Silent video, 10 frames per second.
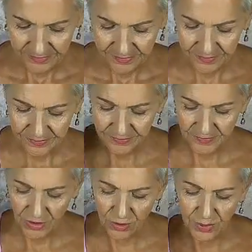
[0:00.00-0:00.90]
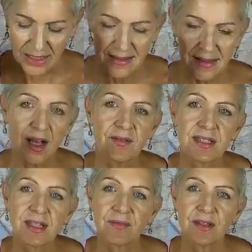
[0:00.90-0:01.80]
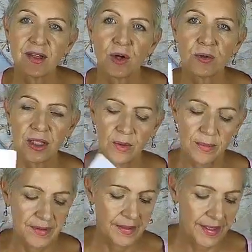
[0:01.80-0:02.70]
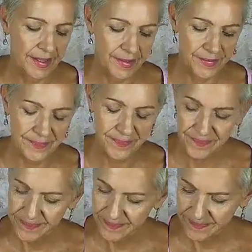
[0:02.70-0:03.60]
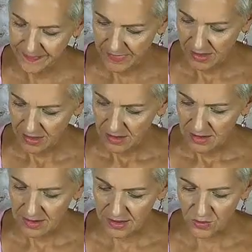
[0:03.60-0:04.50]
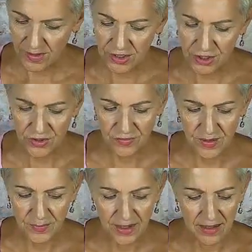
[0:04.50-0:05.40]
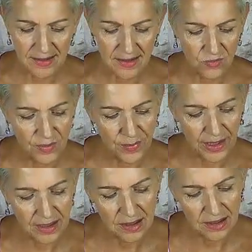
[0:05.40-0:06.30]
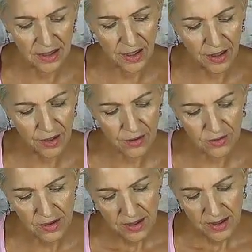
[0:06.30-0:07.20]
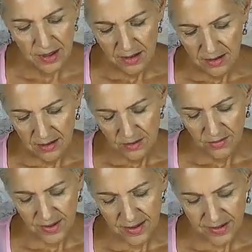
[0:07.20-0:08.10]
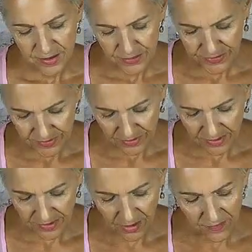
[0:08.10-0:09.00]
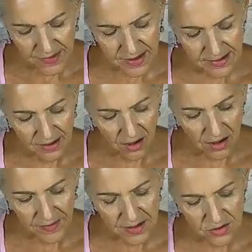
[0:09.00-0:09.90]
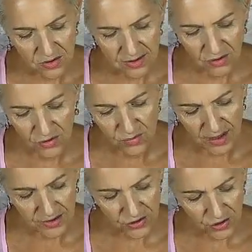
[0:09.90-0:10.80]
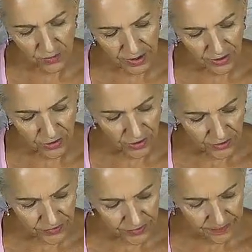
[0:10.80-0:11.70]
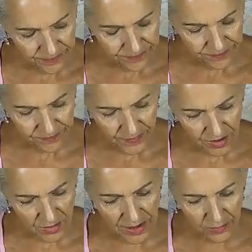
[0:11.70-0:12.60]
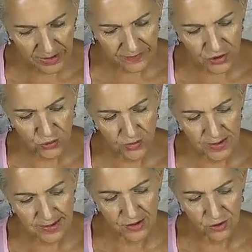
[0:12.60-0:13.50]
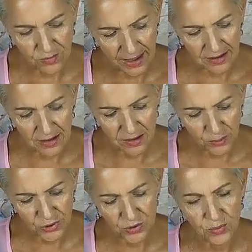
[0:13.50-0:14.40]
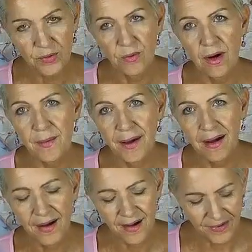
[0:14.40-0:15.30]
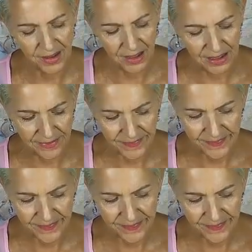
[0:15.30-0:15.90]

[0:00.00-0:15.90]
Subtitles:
You got past life stuff that's holding you off in the now. Situations from the past that are impacting the now. Wow. All right. On this side, there's just so much going on about whatever choices you make, they're going to put you on the right path, yeah?